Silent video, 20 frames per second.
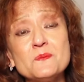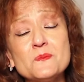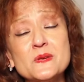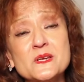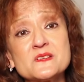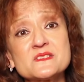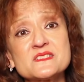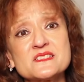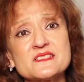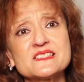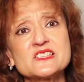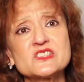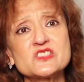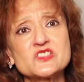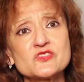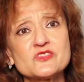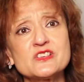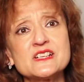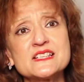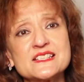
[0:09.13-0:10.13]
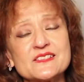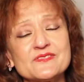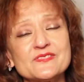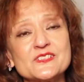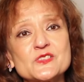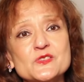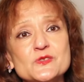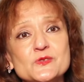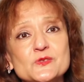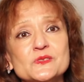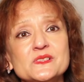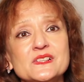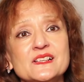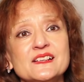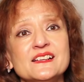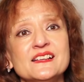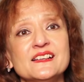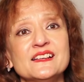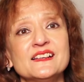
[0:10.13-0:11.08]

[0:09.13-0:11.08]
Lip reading: because of the stress of it all.